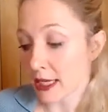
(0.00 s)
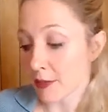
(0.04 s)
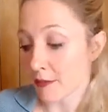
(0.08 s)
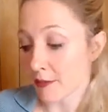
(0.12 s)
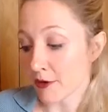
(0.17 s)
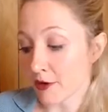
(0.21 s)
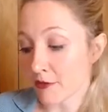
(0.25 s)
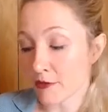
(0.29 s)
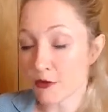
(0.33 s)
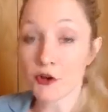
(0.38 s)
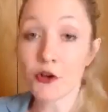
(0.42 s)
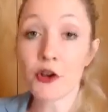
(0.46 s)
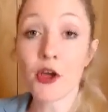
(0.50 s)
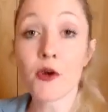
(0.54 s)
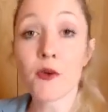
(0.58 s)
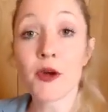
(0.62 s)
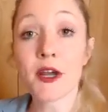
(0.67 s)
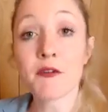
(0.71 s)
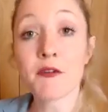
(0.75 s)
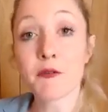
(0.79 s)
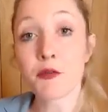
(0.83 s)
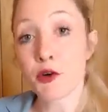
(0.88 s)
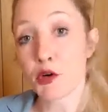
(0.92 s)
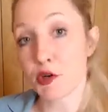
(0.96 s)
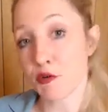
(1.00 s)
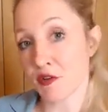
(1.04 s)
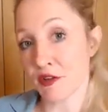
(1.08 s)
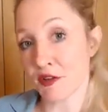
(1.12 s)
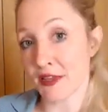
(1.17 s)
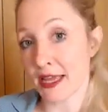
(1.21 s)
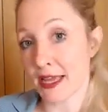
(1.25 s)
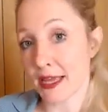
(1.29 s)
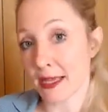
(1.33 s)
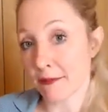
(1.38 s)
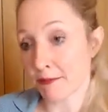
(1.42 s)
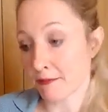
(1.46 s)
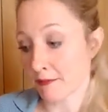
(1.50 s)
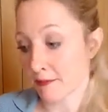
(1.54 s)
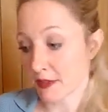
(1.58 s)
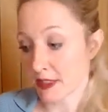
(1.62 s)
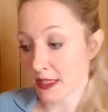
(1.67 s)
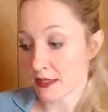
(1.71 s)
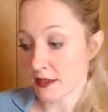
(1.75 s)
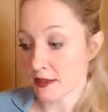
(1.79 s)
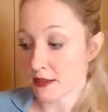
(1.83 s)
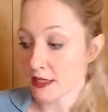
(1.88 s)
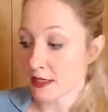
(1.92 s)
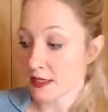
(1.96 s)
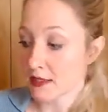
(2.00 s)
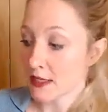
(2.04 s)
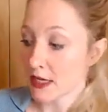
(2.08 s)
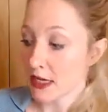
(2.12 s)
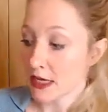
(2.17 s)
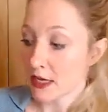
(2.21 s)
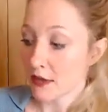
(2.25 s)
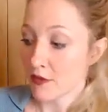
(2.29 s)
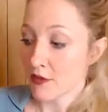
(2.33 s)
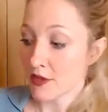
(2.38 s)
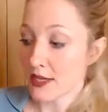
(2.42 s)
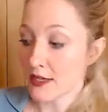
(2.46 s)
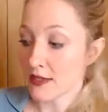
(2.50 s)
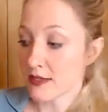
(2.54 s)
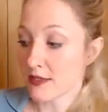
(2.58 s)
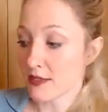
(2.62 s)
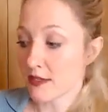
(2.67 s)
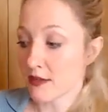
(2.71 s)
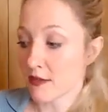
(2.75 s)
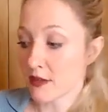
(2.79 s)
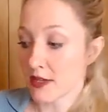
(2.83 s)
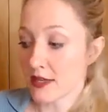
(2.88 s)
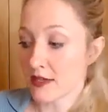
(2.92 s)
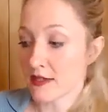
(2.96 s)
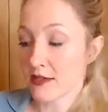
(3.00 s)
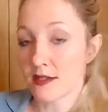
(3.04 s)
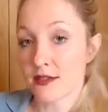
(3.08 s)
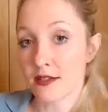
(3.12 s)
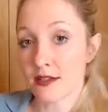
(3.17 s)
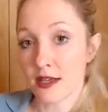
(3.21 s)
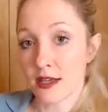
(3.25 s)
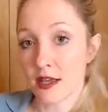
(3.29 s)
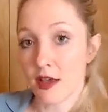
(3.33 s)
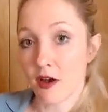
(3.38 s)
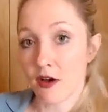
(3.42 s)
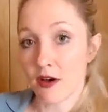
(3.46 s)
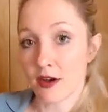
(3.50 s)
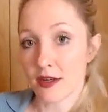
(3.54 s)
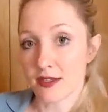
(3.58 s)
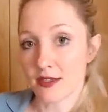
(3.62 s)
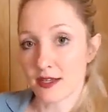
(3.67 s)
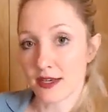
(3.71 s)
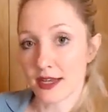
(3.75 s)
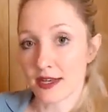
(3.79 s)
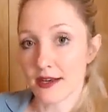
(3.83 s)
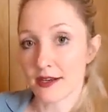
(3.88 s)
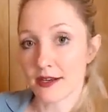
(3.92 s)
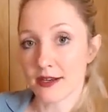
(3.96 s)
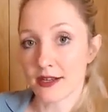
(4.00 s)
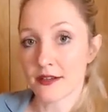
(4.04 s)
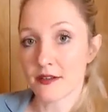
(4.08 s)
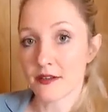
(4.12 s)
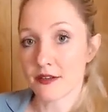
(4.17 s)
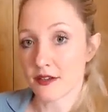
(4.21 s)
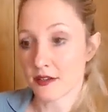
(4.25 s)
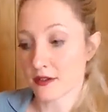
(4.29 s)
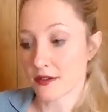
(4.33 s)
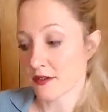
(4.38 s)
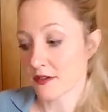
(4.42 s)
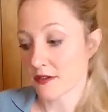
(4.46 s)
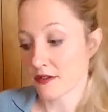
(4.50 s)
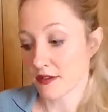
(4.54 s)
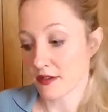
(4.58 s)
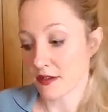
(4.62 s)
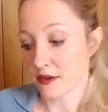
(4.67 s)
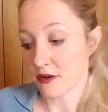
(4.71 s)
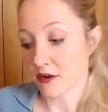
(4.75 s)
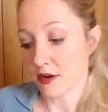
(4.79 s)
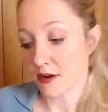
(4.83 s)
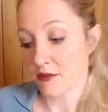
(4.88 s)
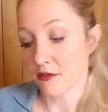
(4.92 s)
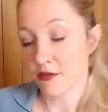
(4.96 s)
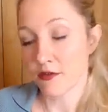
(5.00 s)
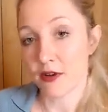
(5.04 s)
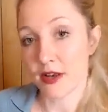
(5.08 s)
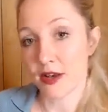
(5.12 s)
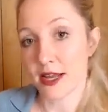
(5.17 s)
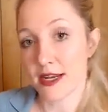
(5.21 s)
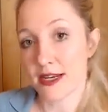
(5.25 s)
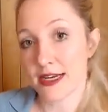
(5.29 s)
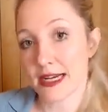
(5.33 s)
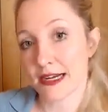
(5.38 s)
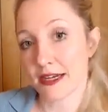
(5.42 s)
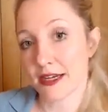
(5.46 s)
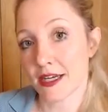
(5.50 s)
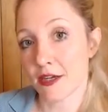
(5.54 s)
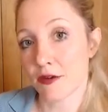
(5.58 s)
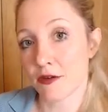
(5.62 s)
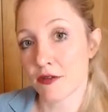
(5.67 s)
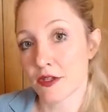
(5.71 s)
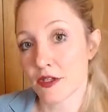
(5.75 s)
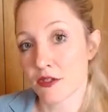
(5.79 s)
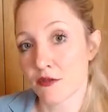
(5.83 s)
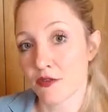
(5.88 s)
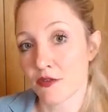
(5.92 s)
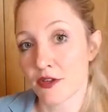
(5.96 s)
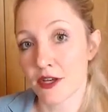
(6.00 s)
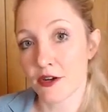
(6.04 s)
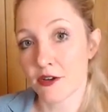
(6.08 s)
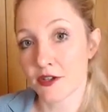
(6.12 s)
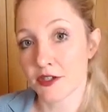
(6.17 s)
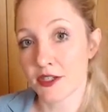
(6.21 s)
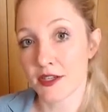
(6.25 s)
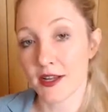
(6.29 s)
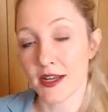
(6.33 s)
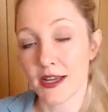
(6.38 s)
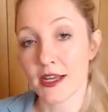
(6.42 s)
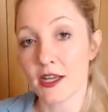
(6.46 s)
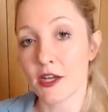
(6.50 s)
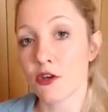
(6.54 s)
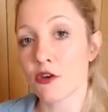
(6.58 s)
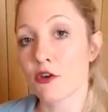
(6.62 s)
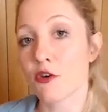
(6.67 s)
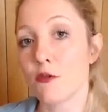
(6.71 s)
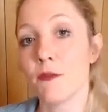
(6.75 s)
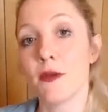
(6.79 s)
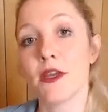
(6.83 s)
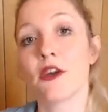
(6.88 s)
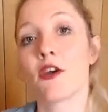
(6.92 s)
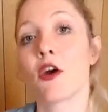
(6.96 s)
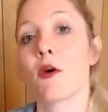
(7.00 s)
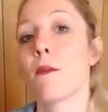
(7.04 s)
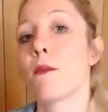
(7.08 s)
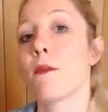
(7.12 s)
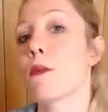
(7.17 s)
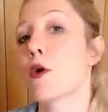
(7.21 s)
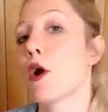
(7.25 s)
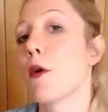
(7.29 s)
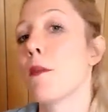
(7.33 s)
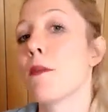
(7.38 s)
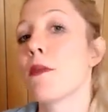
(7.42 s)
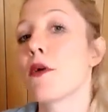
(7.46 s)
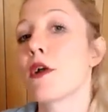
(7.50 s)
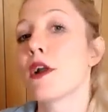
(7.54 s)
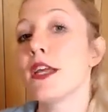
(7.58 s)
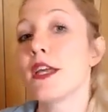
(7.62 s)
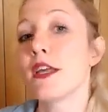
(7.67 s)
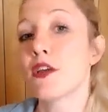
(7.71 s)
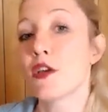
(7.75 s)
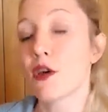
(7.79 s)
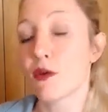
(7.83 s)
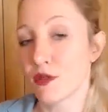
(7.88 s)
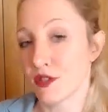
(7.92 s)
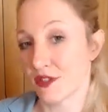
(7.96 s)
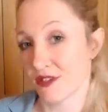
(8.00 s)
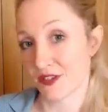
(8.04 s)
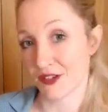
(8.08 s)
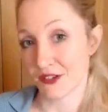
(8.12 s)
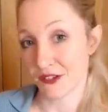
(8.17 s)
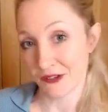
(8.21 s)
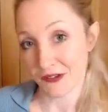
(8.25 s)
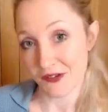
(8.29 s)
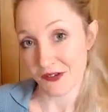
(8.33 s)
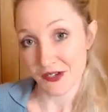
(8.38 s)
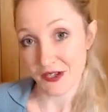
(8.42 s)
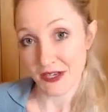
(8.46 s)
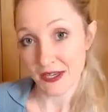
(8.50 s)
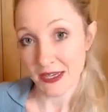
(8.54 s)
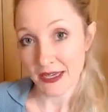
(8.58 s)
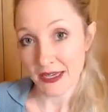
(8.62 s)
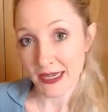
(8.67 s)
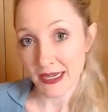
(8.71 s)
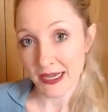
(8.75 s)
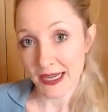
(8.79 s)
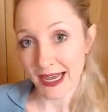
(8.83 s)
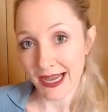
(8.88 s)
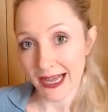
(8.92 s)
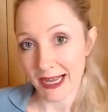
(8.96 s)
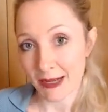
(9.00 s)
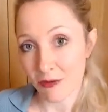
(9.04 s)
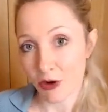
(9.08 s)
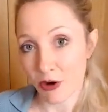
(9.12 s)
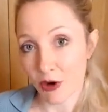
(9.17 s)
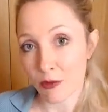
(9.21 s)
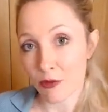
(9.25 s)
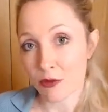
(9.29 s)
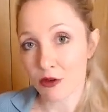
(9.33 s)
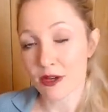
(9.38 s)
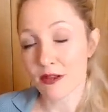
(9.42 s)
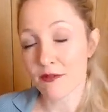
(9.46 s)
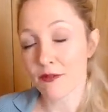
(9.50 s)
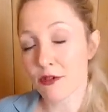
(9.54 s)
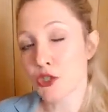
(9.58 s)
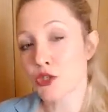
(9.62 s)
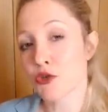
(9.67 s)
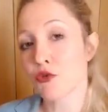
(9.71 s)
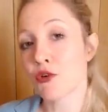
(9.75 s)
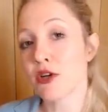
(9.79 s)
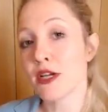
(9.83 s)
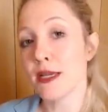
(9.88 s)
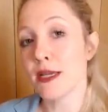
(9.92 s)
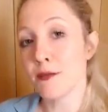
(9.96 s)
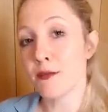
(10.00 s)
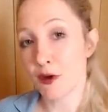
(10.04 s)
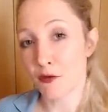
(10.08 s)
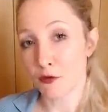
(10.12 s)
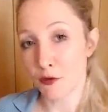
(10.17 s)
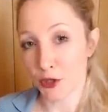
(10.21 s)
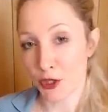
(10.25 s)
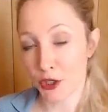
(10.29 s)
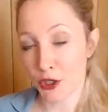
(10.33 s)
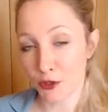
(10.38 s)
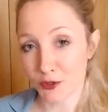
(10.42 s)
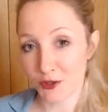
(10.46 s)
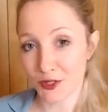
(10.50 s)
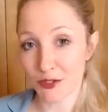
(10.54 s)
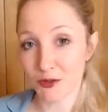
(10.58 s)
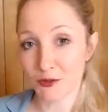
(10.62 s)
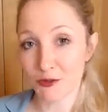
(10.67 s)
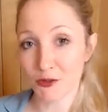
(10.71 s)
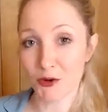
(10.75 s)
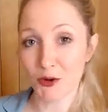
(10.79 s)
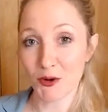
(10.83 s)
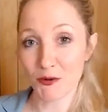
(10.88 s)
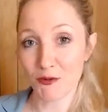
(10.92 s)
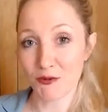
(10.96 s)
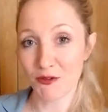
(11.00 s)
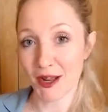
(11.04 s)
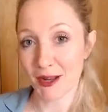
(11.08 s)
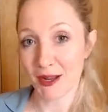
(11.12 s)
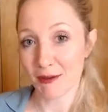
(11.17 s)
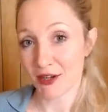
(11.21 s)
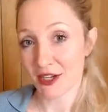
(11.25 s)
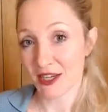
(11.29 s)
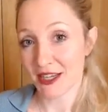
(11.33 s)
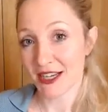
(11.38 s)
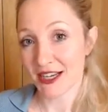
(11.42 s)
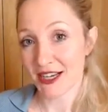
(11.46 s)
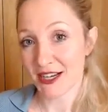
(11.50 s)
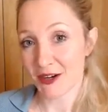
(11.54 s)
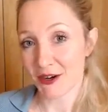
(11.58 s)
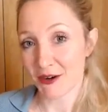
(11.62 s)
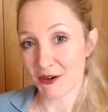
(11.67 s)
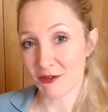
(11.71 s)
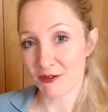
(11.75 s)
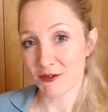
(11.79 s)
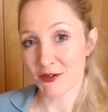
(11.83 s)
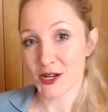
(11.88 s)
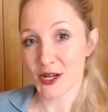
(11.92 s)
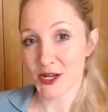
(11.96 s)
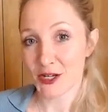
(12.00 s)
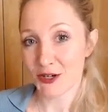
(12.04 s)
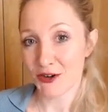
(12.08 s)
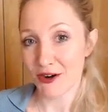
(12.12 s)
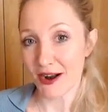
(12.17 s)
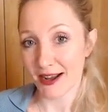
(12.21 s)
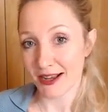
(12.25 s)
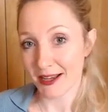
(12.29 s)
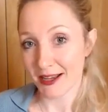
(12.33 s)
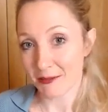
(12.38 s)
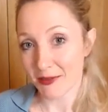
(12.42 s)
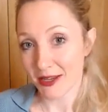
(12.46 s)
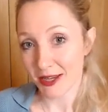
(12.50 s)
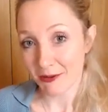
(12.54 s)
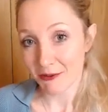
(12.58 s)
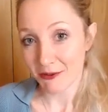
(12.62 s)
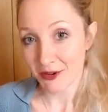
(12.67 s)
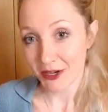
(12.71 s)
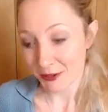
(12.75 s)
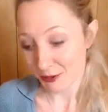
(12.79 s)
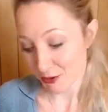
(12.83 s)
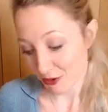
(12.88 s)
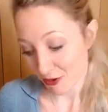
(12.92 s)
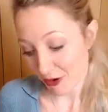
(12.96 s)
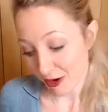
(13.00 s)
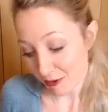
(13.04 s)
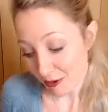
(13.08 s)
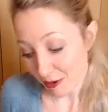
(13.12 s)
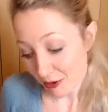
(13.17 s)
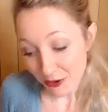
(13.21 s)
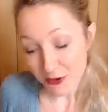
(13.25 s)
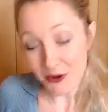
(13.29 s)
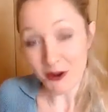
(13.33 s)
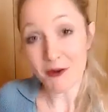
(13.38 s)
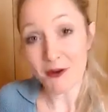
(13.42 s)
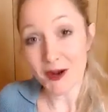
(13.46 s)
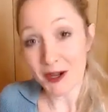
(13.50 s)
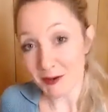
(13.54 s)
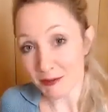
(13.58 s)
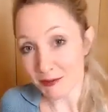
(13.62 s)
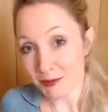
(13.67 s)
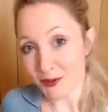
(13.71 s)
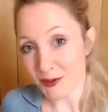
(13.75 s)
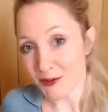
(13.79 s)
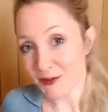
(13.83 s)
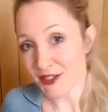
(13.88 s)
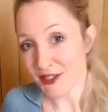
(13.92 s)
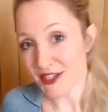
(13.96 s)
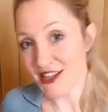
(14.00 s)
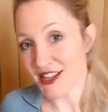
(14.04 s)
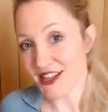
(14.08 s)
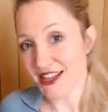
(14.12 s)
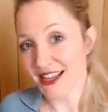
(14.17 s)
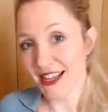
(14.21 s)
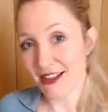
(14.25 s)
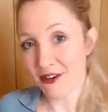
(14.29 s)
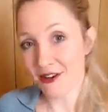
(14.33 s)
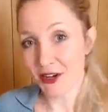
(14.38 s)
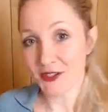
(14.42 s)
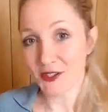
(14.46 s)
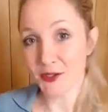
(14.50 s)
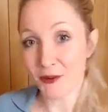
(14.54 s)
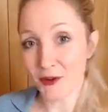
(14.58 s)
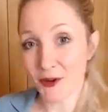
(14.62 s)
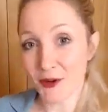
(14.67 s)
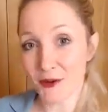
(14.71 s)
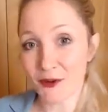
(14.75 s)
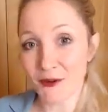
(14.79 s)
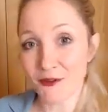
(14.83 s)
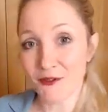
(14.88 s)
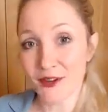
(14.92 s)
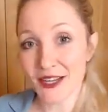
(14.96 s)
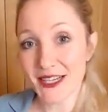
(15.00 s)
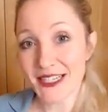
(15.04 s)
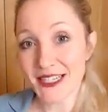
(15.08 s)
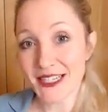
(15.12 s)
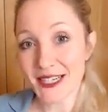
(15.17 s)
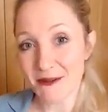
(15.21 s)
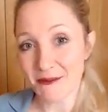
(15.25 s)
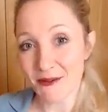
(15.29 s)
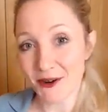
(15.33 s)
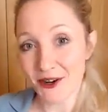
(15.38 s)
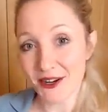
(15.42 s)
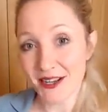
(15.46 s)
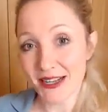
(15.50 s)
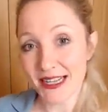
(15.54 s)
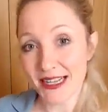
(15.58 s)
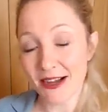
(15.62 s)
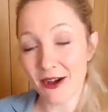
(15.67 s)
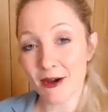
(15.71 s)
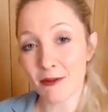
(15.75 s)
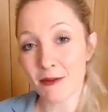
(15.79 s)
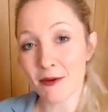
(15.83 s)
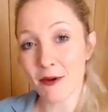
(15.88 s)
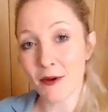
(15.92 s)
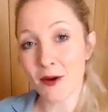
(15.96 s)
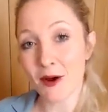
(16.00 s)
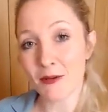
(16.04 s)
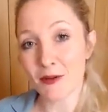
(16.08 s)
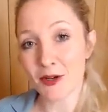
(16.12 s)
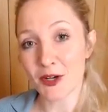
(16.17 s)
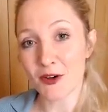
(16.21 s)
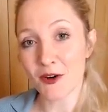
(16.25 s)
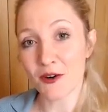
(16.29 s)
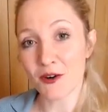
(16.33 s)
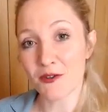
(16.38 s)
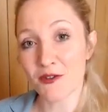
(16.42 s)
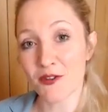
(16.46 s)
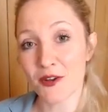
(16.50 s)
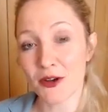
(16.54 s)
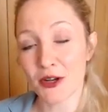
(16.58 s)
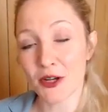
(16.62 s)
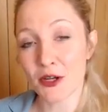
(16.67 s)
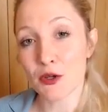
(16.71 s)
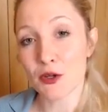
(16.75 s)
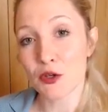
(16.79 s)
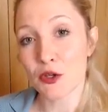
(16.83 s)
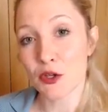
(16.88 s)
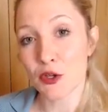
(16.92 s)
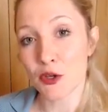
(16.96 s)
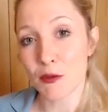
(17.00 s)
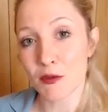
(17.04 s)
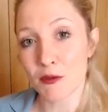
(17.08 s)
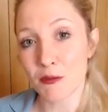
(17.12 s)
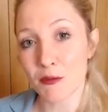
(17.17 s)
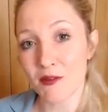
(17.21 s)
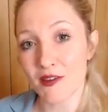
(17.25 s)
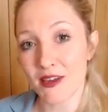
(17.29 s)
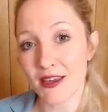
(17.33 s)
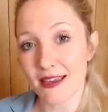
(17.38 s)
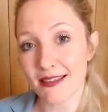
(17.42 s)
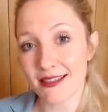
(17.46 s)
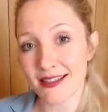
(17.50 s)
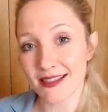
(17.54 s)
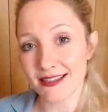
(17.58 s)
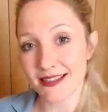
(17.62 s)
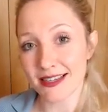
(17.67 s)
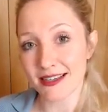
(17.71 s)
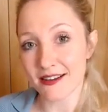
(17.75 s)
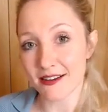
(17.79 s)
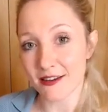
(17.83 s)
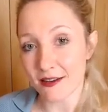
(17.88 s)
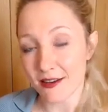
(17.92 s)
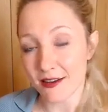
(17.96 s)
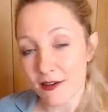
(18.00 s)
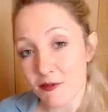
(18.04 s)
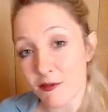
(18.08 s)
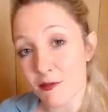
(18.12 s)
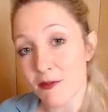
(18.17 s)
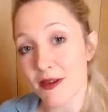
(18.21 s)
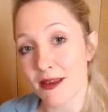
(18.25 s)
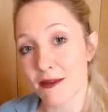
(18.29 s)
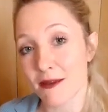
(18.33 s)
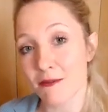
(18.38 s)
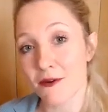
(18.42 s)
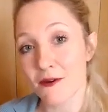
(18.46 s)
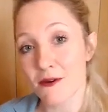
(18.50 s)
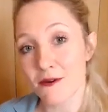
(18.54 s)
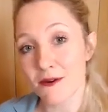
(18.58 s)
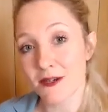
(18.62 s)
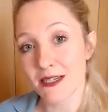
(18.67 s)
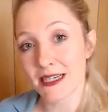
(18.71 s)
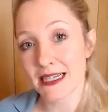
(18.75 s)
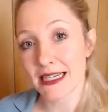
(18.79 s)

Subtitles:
But I've got no way of proving that. These isolated incidents that I've laid out here in this video today, it could be complete coincidence. I would never dream of accusing the royal family of tracking me in real time. I've got no way of proving it, and I don't want to offend anybody. I'm a God-fearing, good human being that's here to love people.